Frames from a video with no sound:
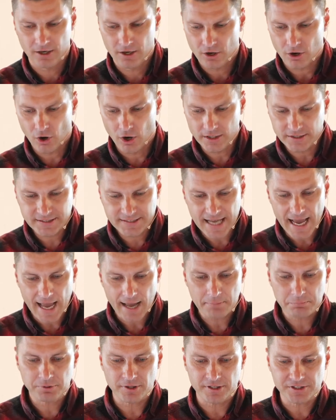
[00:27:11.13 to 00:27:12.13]
on
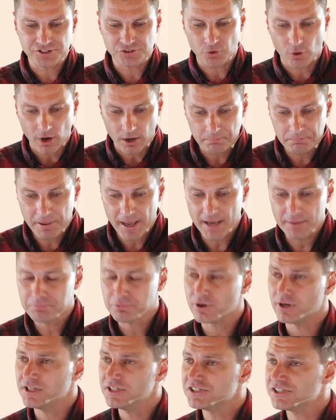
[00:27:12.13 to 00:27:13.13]
tablets or on paper.
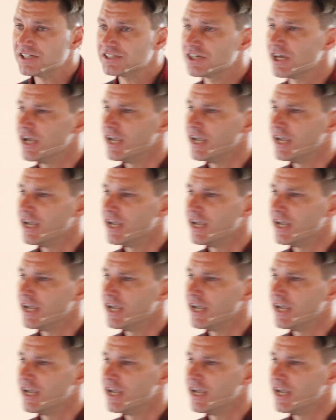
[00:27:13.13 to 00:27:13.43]
He says,